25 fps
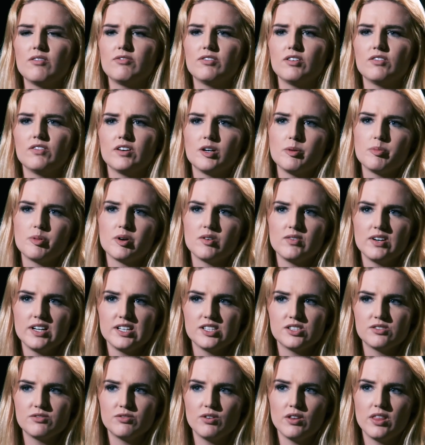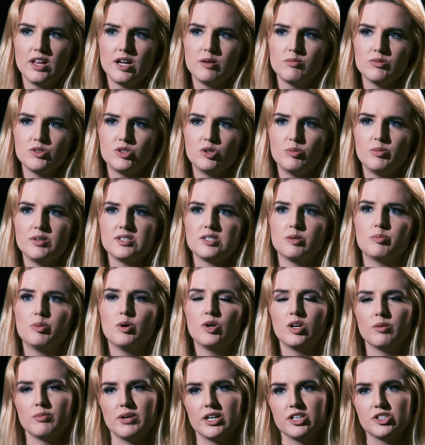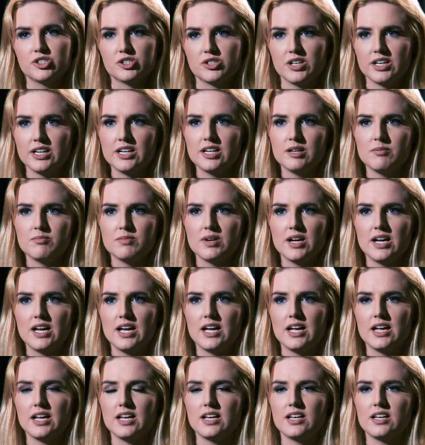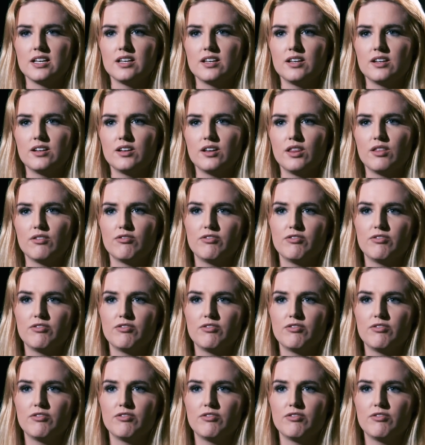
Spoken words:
feel very privileged for them to be supporting my dream in the